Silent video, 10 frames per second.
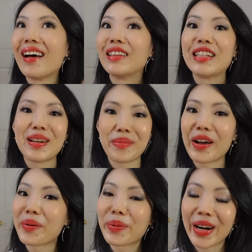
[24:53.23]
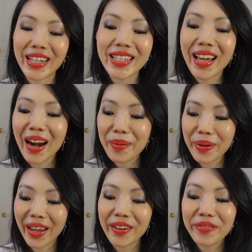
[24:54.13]
the amount of price that I
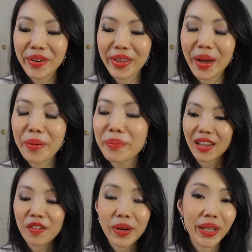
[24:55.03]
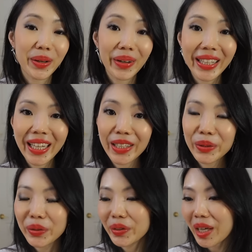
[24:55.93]
paid for them. I love my Goelia,
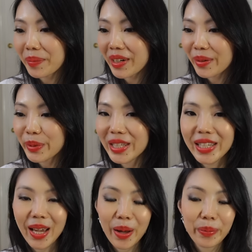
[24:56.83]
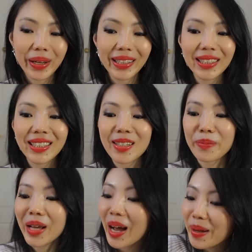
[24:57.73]
Lululemon, Aritzia, but
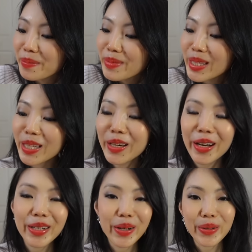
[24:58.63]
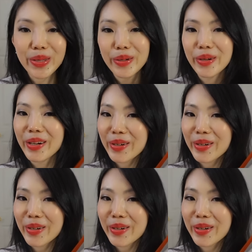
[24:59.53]
sometimes you gotta also treat